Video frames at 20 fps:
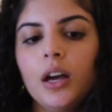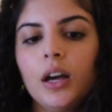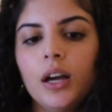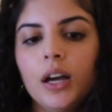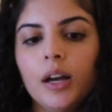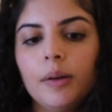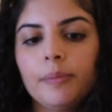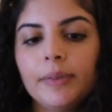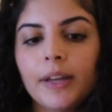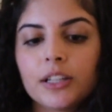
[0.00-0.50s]

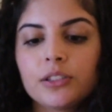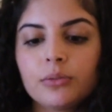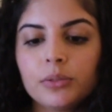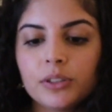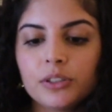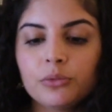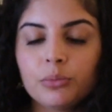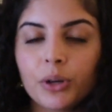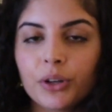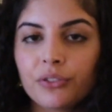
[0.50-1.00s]
That's
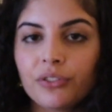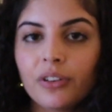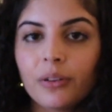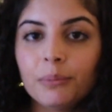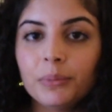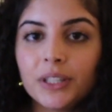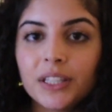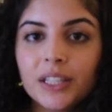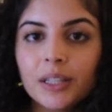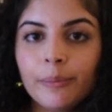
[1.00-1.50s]
what has worked for
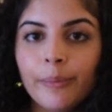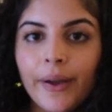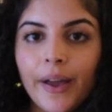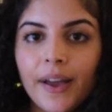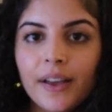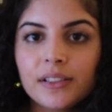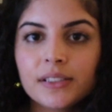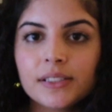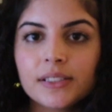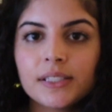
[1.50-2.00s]
me the
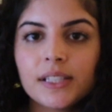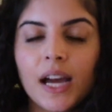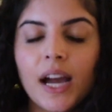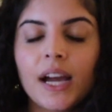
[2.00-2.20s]
best.